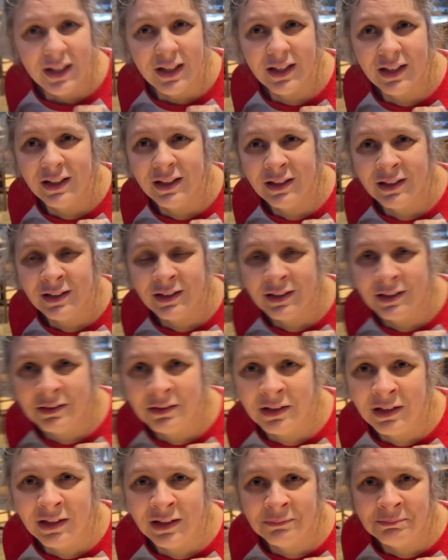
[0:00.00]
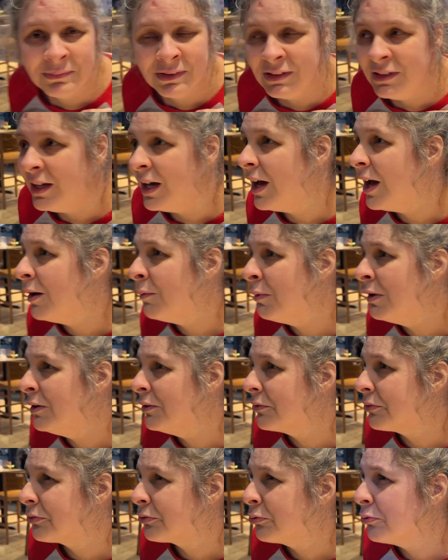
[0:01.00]
Um, yeah, I
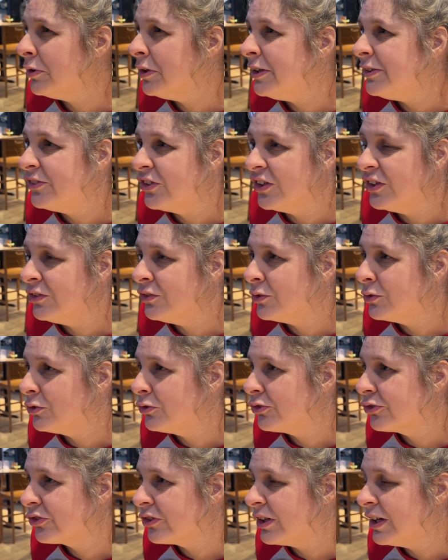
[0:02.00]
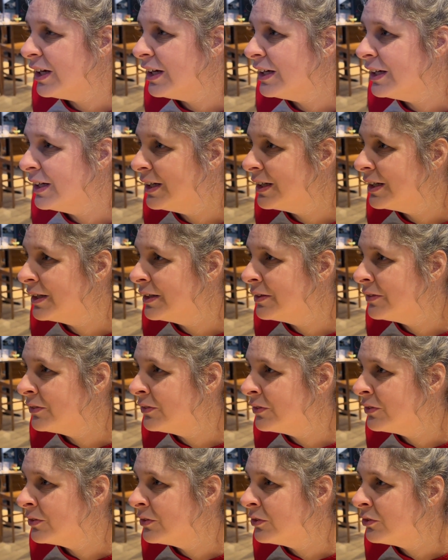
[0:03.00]
want three tenders
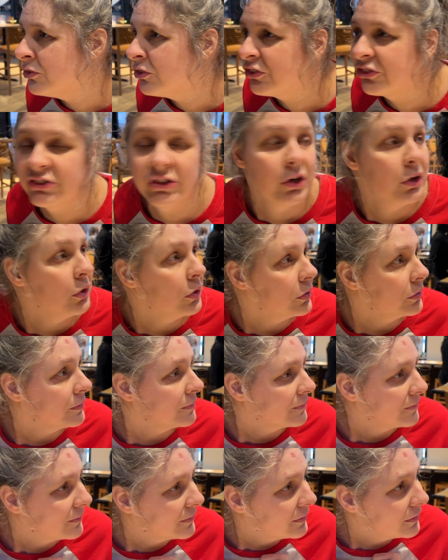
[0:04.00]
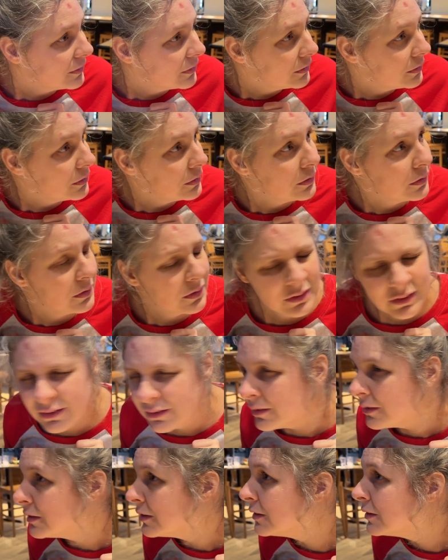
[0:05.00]
and dessert. Well, not
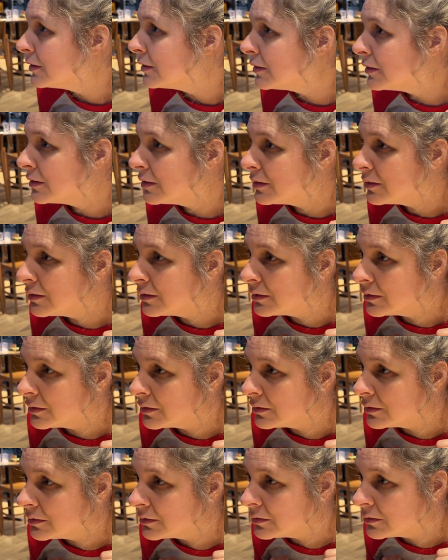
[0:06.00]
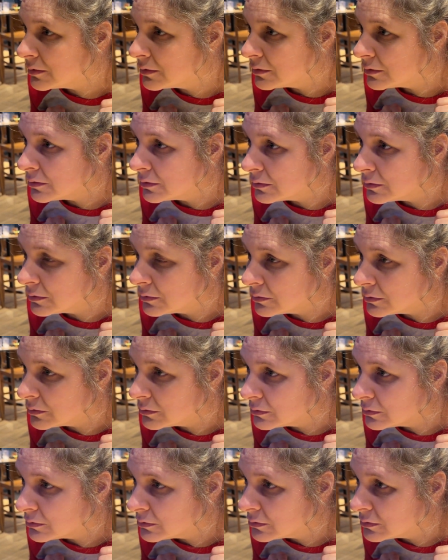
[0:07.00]
dessert yet. We're going to order dessert later. You want
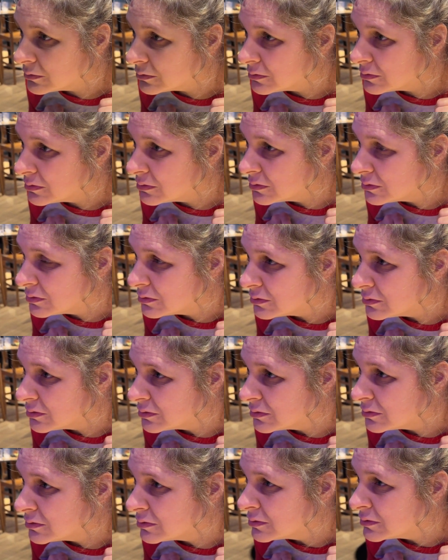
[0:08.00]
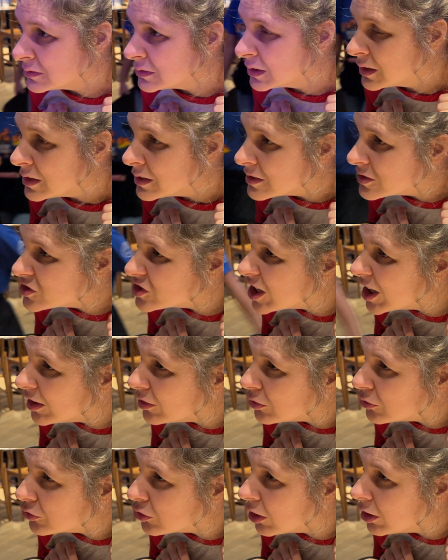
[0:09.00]
french fries or tater tots?
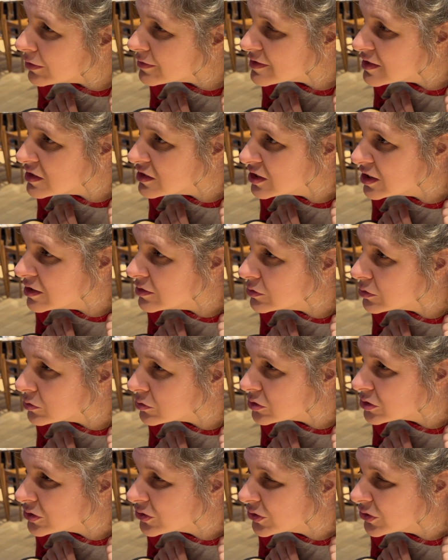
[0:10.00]
Tater tots and tenders.